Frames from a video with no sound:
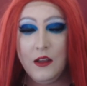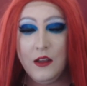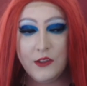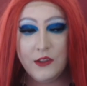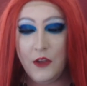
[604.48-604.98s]

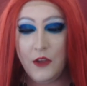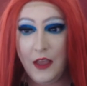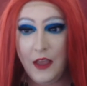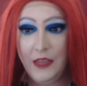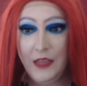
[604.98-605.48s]
So
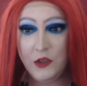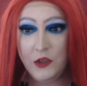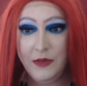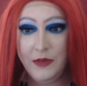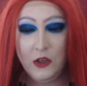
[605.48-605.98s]
that
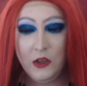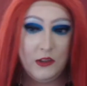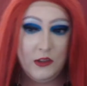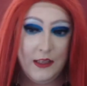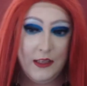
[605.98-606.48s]
should be good.
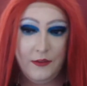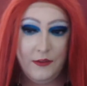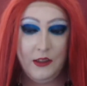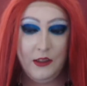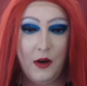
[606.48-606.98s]
So that's
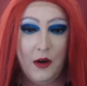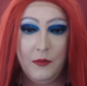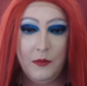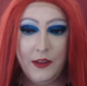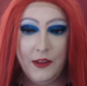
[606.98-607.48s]
definitely in the
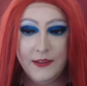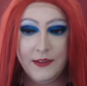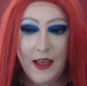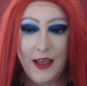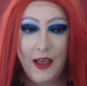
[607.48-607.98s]
pipelines
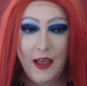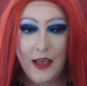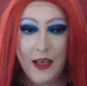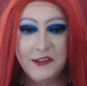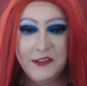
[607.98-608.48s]
there.
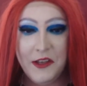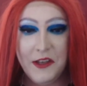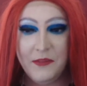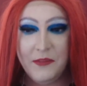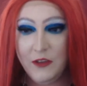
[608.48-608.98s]
And
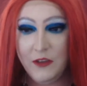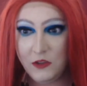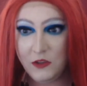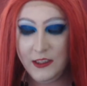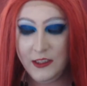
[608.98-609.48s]
the green
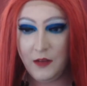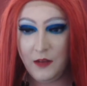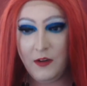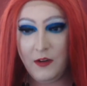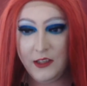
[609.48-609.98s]
screen is going to
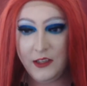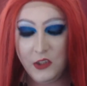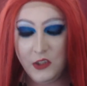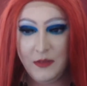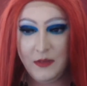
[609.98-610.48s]
be great because it
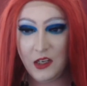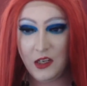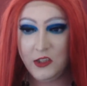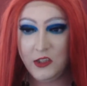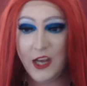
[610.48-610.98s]
just means I
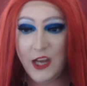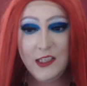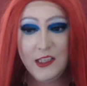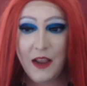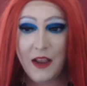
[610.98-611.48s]
can
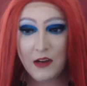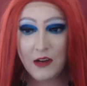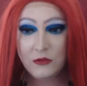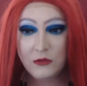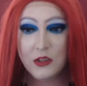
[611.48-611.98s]
change the
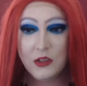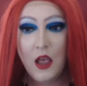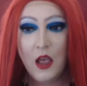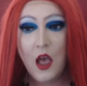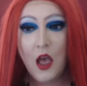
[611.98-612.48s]
background
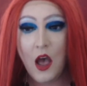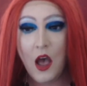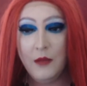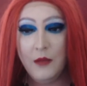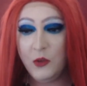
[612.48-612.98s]

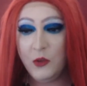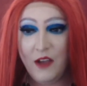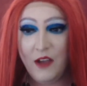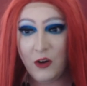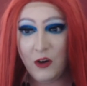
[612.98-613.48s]
to
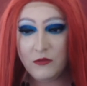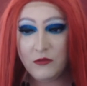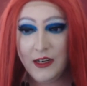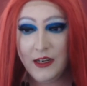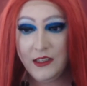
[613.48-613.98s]
whatever I want,
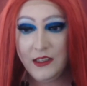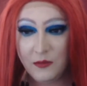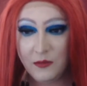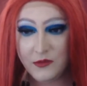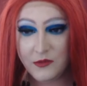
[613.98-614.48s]
really.
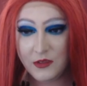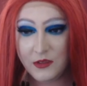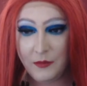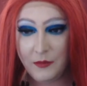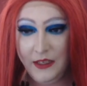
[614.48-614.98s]
So it's
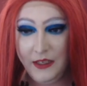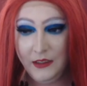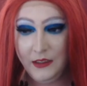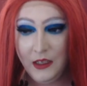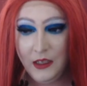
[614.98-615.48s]
going to
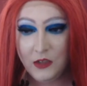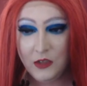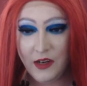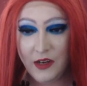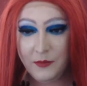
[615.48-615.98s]
be
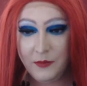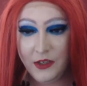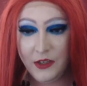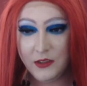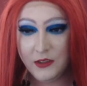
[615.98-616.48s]
great
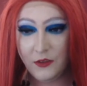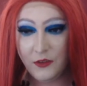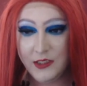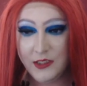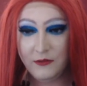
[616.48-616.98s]
because
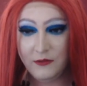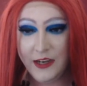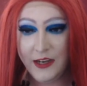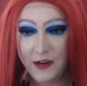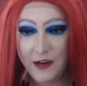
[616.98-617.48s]
obviously red
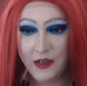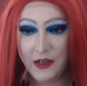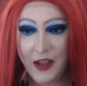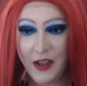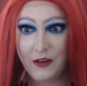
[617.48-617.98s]
hair,
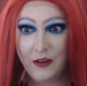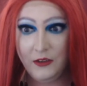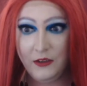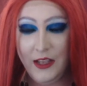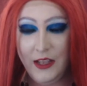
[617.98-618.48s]
red
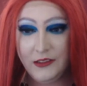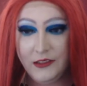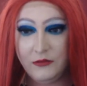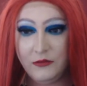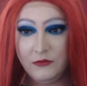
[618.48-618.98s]
background, it's